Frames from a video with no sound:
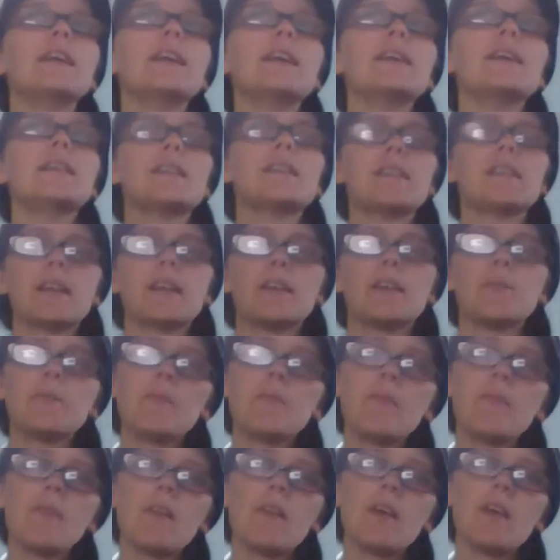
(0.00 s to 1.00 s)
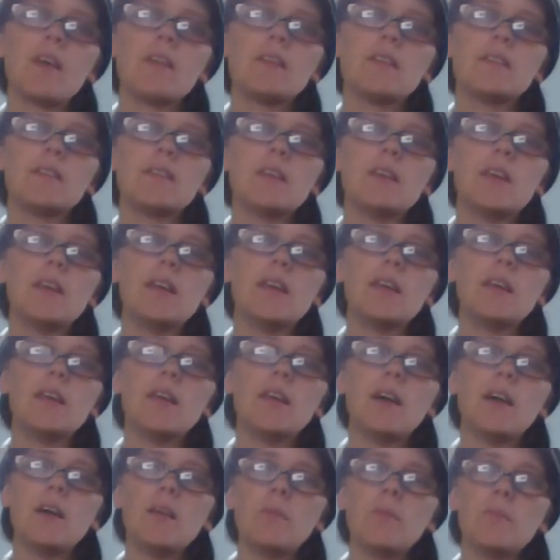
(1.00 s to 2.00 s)
eating.
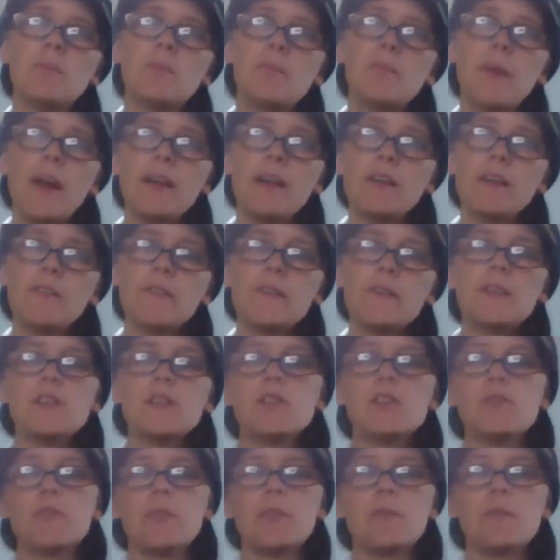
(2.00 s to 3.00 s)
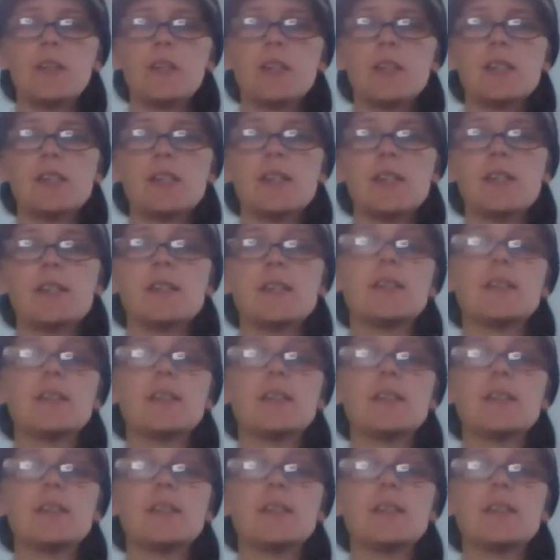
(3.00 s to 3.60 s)
The benefits from this is